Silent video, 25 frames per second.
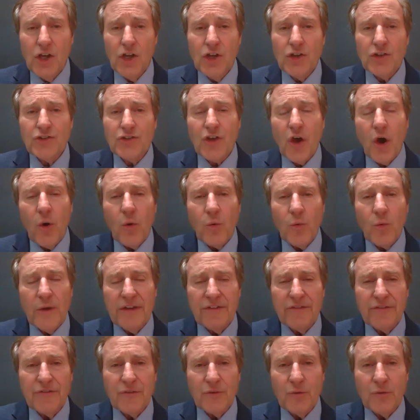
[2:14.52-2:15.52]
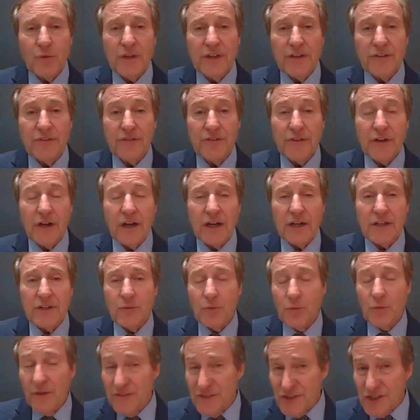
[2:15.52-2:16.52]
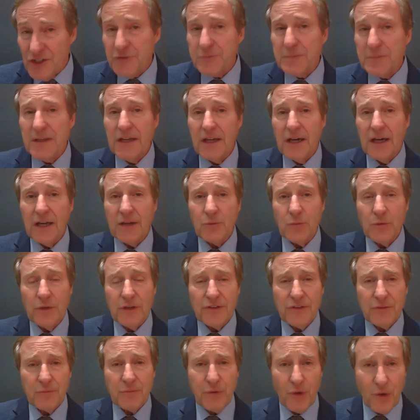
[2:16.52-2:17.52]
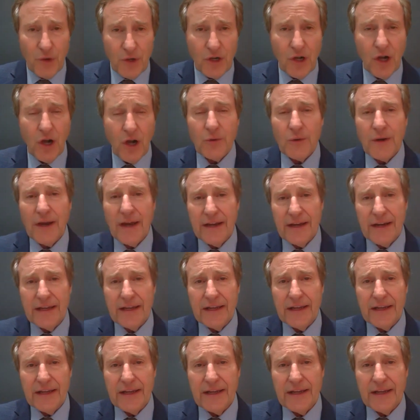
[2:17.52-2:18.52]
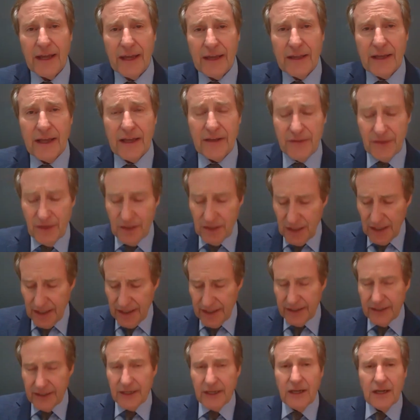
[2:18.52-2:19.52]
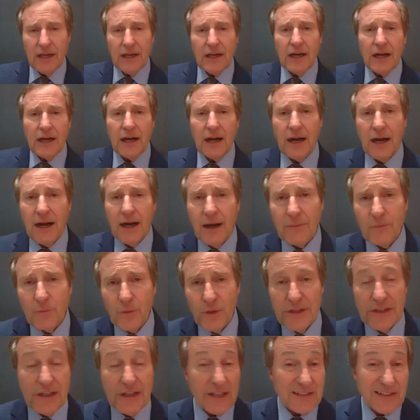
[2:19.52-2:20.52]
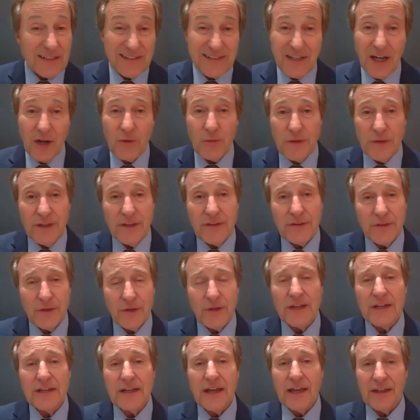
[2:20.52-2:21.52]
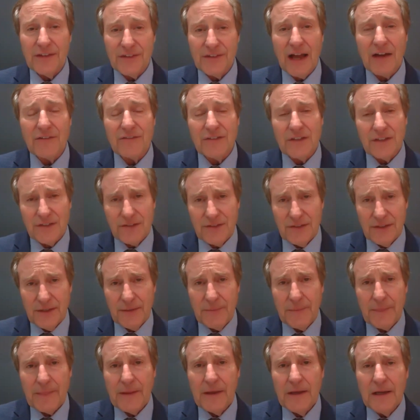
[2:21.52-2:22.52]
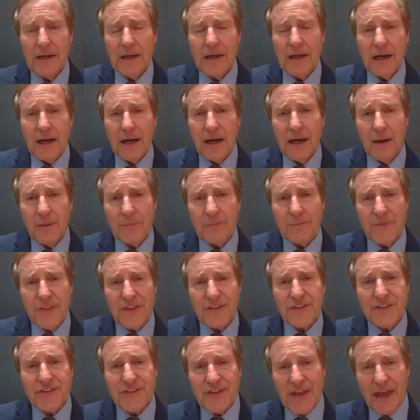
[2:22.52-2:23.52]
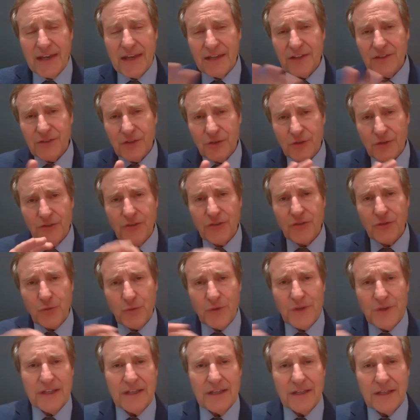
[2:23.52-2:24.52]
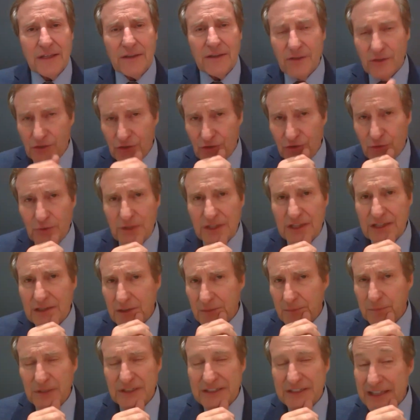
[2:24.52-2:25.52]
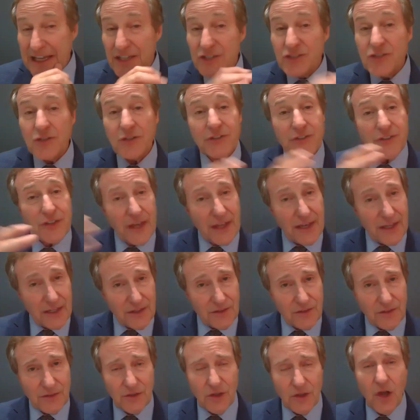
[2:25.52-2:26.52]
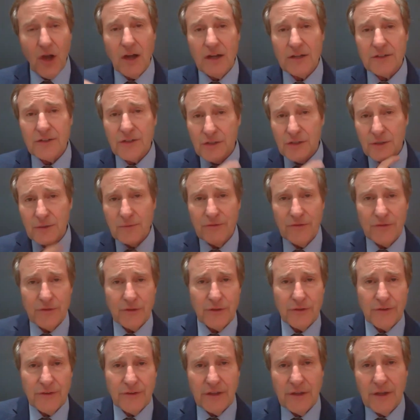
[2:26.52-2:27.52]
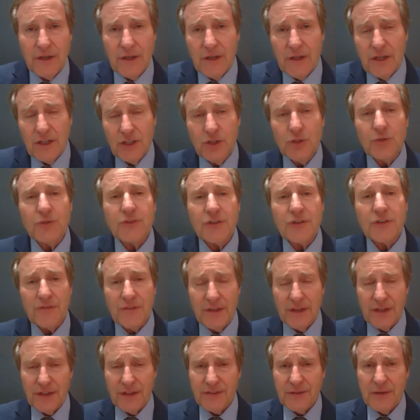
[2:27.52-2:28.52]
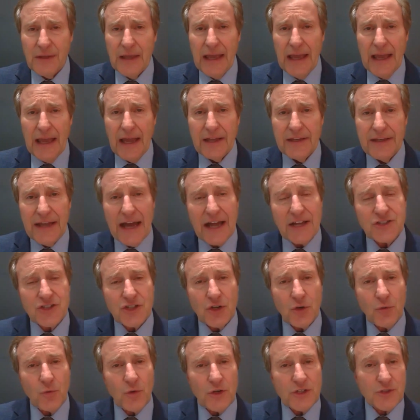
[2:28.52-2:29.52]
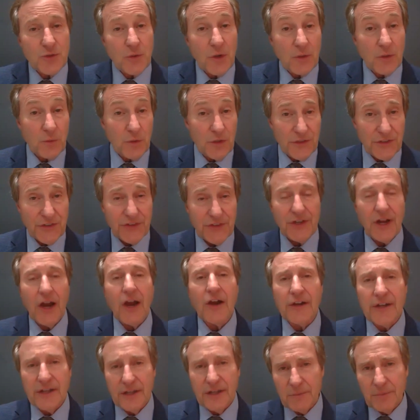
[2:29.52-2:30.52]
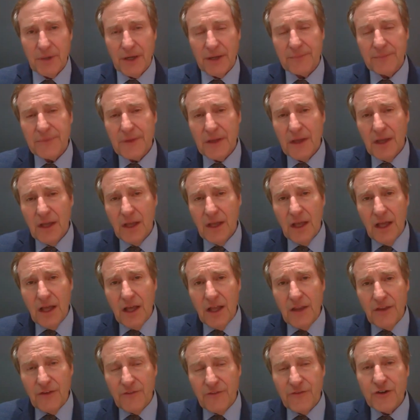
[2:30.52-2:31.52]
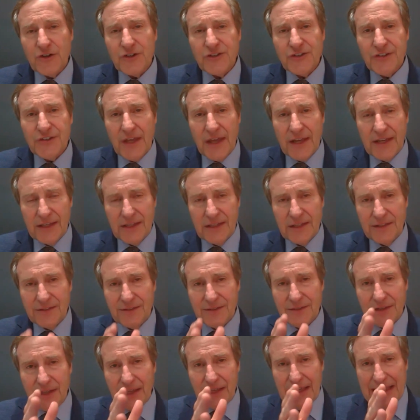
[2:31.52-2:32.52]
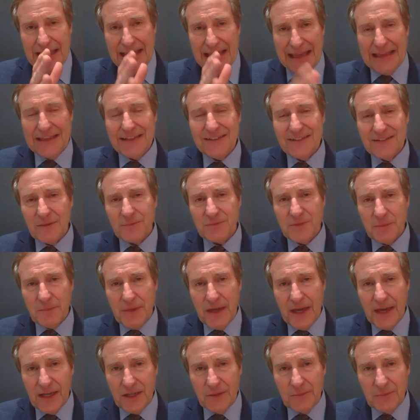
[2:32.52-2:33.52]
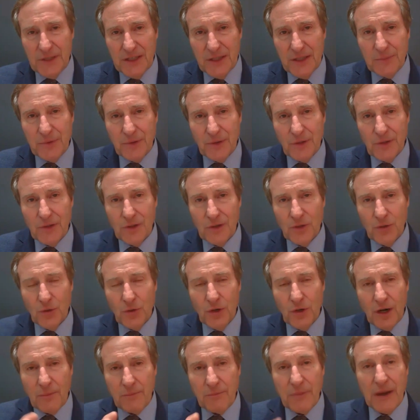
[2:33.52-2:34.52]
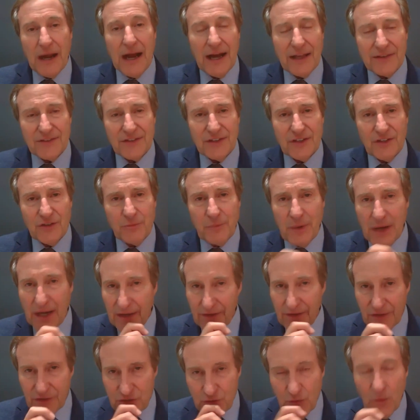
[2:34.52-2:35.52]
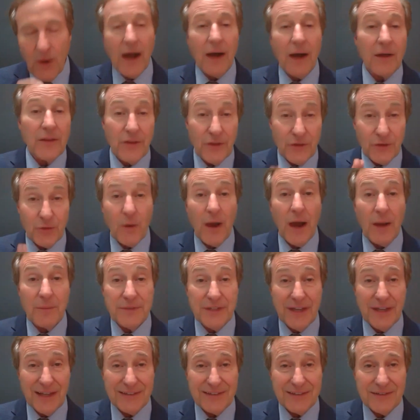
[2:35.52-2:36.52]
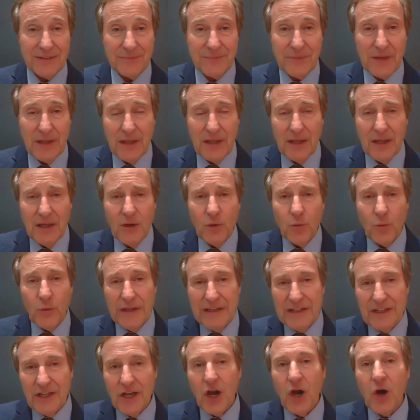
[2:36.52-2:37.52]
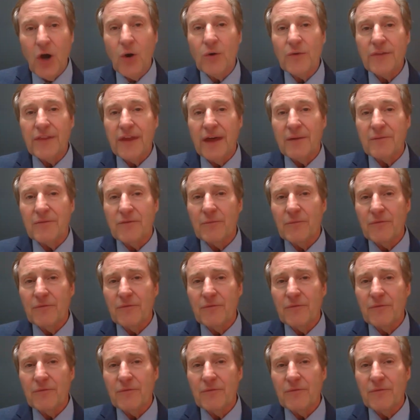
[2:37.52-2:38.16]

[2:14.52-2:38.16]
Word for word: So we've we've uh, we've just begun with protocol writing and, and, and the like. Um, we'd like to start within thirty days, obviously. Um, the settings, there's three there's three potential settings long term for the use of this. I'm not sure which one we'll start in, but the first setting is asymptomatic people who are positive by the swab the swab test. We know that